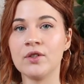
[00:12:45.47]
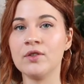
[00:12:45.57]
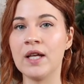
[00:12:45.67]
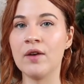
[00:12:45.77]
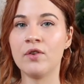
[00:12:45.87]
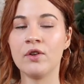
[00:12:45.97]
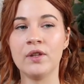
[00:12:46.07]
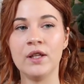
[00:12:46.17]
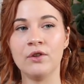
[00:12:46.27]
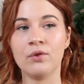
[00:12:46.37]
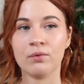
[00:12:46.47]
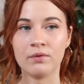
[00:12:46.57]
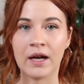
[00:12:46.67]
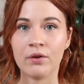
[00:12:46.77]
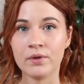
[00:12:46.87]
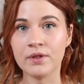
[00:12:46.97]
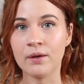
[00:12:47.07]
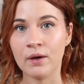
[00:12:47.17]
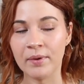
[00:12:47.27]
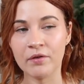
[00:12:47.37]
it'll definitely, you know, narrow it
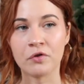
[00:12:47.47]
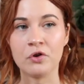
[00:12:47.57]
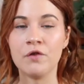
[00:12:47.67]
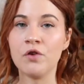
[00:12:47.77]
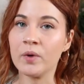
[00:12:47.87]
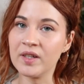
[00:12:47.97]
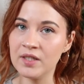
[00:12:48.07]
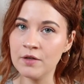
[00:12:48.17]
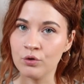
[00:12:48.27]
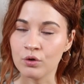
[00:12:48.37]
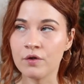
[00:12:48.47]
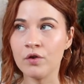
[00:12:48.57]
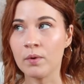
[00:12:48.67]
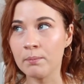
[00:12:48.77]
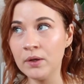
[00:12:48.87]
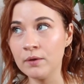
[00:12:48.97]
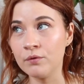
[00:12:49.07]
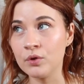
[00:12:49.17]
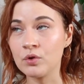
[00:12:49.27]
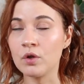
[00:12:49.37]
down a bit for you if you want a sea view or if you want mountain
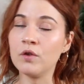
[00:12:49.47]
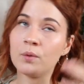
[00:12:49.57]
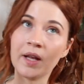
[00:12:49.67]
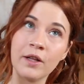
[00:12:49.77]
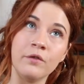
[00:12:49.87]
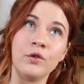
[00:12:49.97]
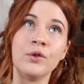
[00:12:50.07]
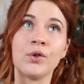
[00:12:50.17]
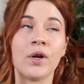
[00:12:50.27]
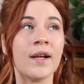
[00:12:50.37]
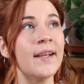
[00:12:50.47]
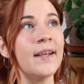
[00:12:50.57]
views or if you want hill views or